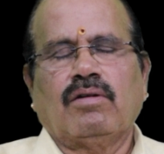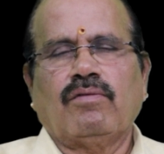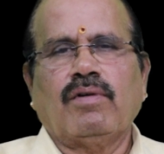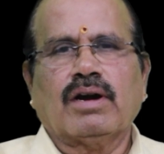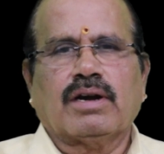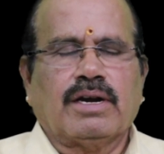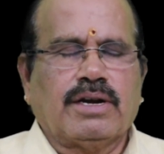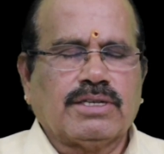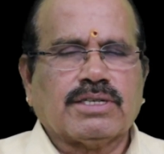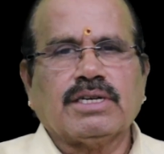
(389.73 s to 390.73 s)
walked a
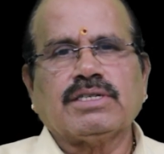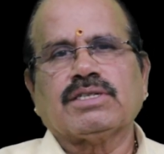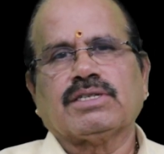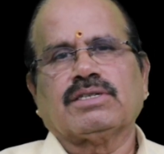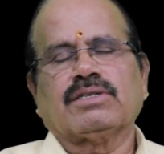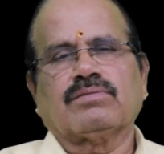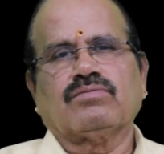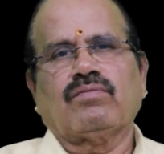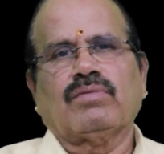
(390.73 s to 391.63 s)
distance.